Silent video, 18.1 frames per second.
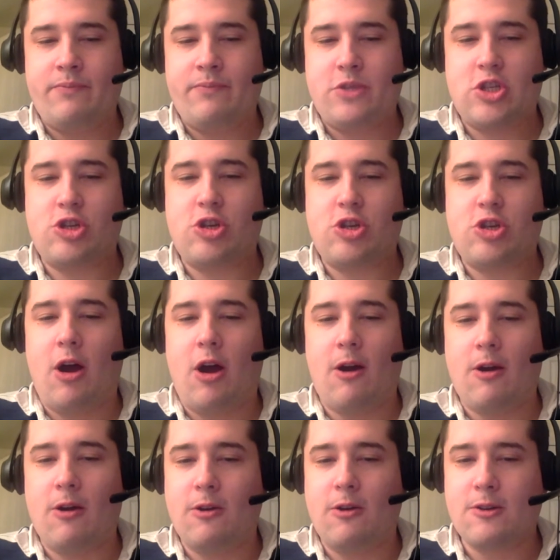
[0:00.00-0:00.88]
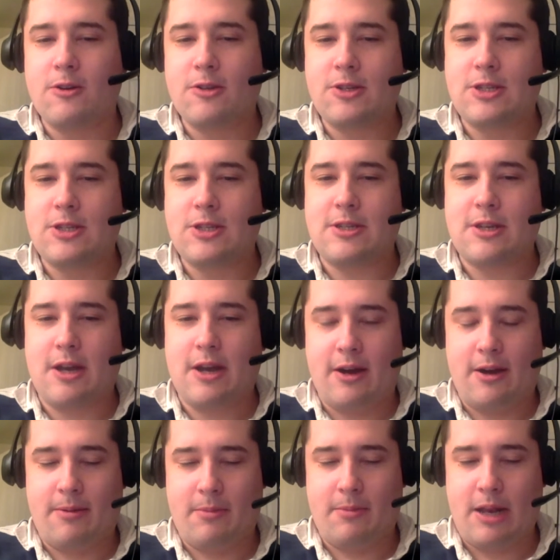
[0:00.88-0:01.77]
Charles,
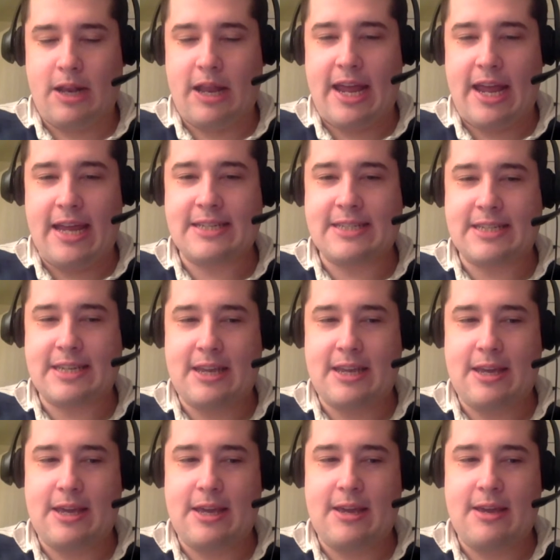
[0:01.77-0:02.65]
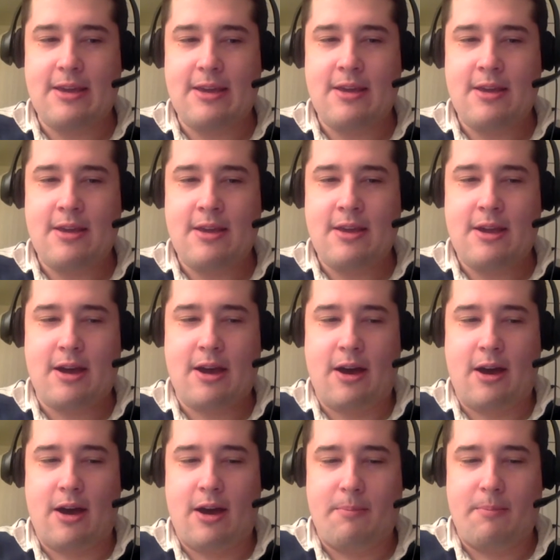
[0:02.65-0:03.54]
Lacey,
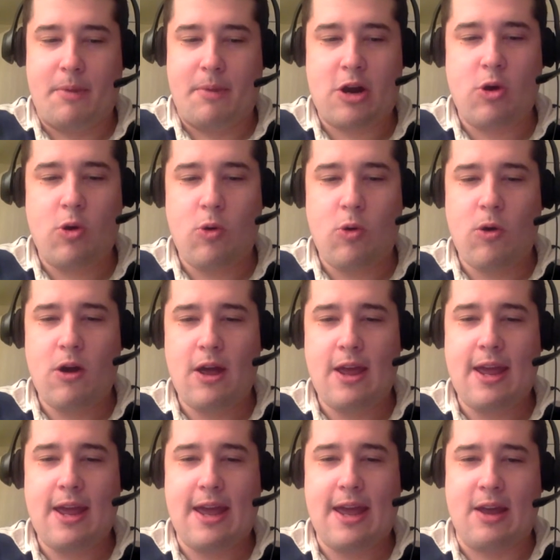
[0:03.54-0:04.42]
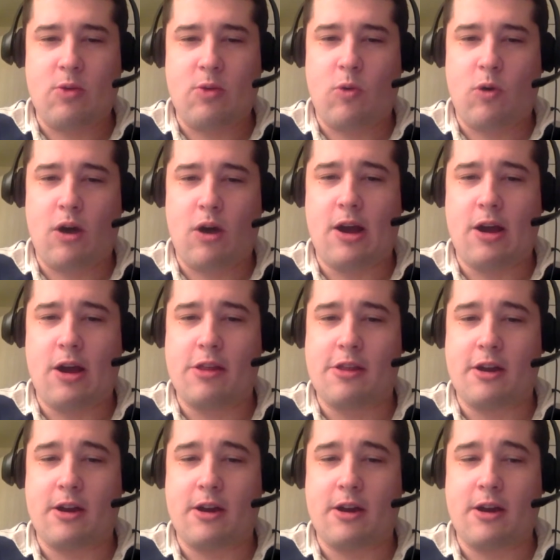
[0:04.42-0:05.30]
McCoy, and one
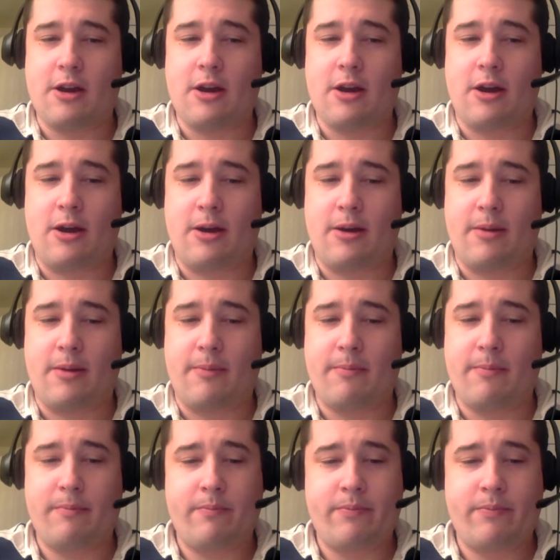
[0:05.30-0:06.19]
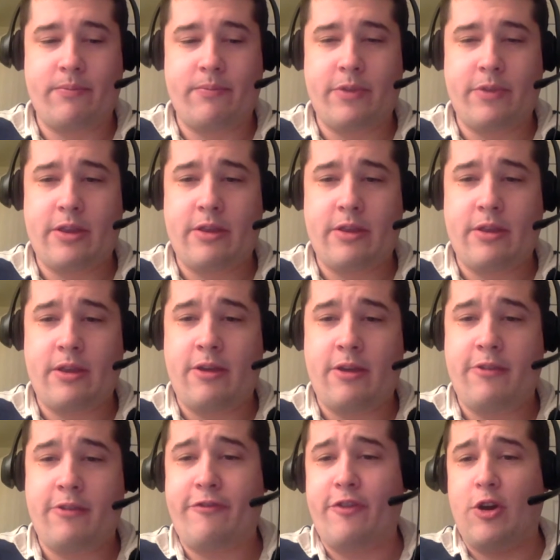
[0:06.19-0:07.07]
other
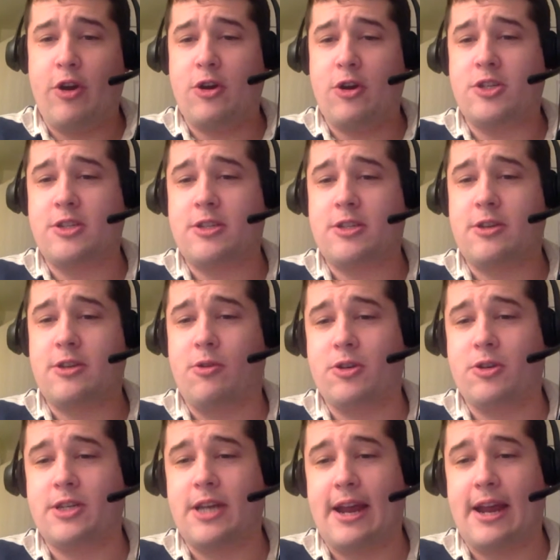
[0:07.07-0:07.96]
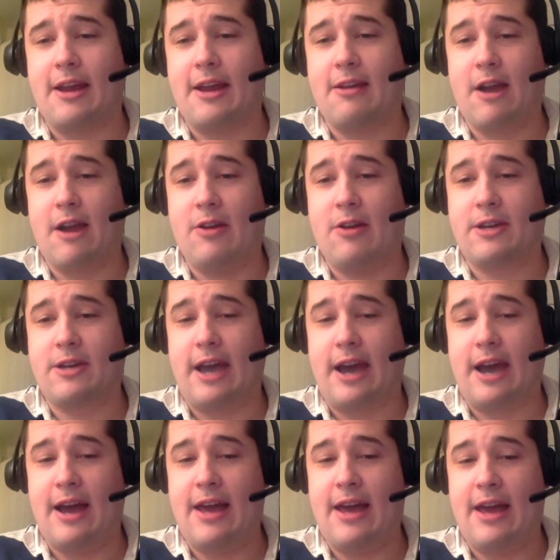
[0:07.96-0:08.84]
first or second round
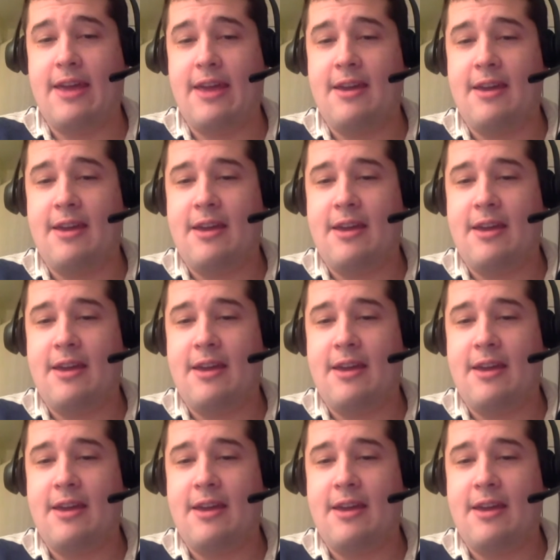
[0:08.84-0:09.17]
guy.